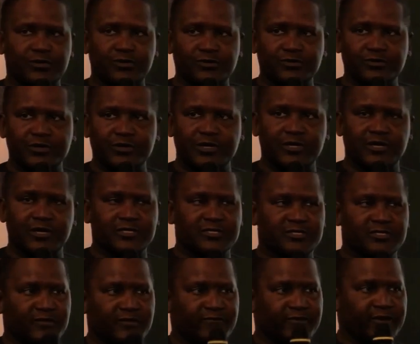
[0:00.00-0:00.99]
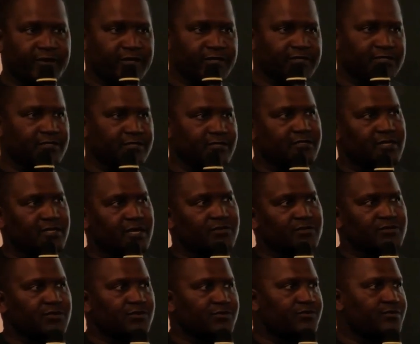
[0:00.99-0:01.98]
we are not really extravagant in
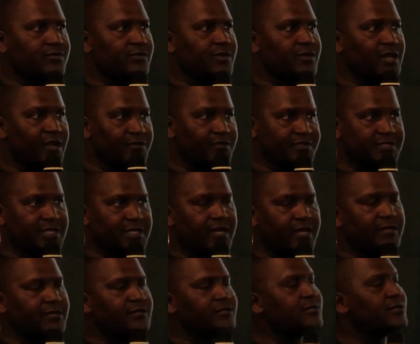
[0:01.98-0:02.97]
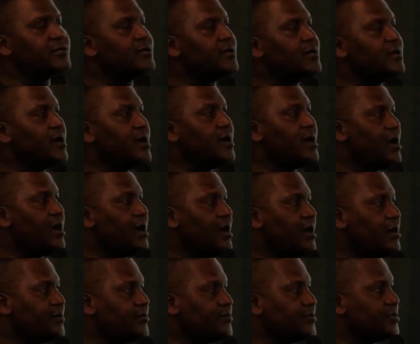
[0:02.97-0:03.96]
terms of lifestyle.
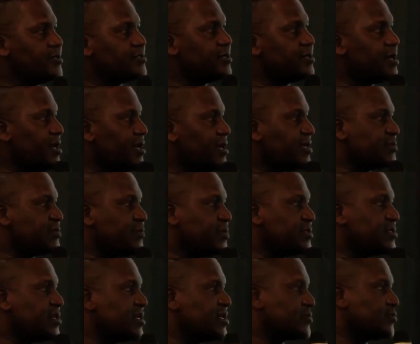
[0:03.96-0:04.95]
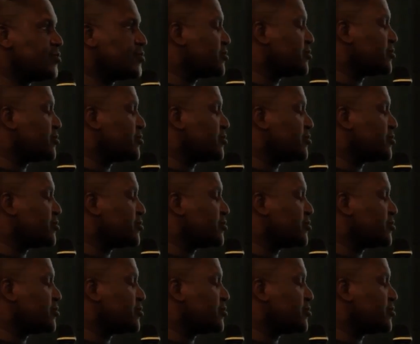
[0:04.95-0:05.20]
And we tried as much as